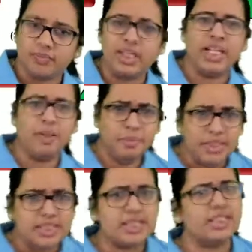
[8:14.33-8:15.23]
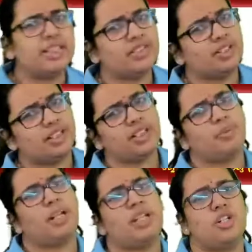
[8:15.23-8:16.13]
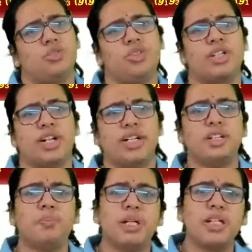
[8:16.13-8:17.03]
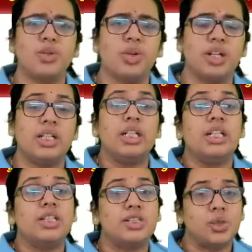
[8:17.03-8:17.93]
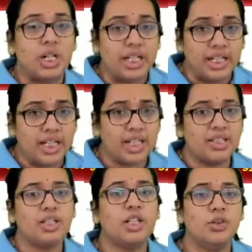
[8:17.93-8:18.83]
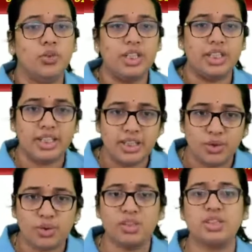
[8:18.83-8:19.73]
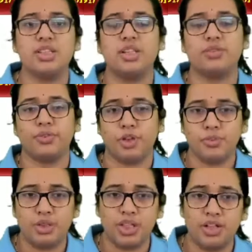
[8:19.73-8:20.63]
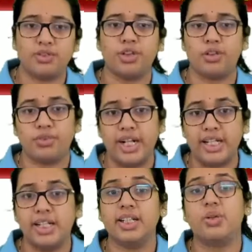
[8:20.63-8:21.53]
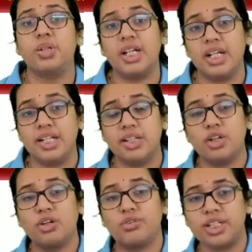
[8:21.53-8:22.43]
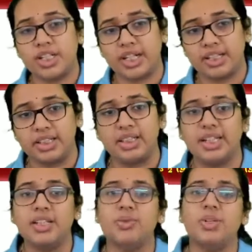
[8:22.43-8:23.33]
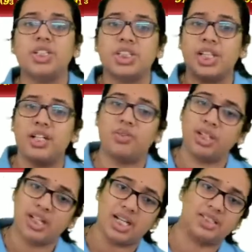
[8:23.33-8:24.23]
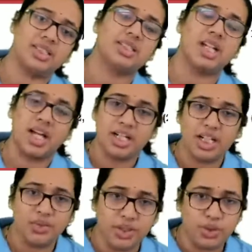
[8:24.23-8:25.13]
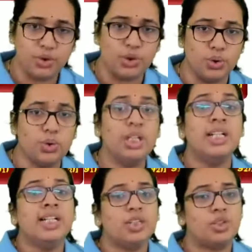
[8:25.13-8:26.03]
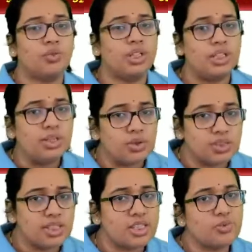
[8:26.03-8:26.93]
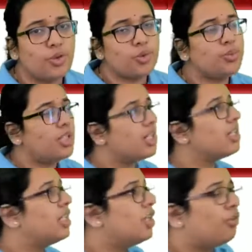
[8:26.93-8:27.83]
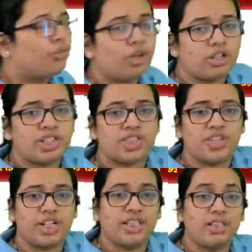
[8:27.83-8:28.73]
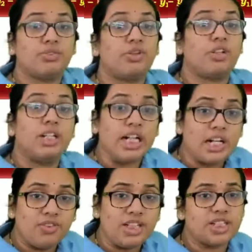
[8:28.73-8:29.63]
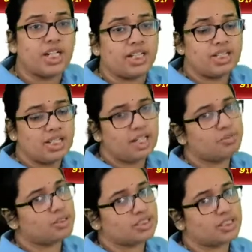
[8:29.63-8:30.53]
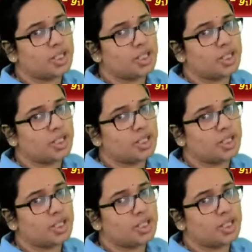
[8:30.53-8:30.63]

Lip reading: ABC divided by area of the triangle PQR. So again, we'll use the formula for finding out area of a triangle in which three vertices are given to you. So we'll use this formula for the triangle, for the given triangle ABC.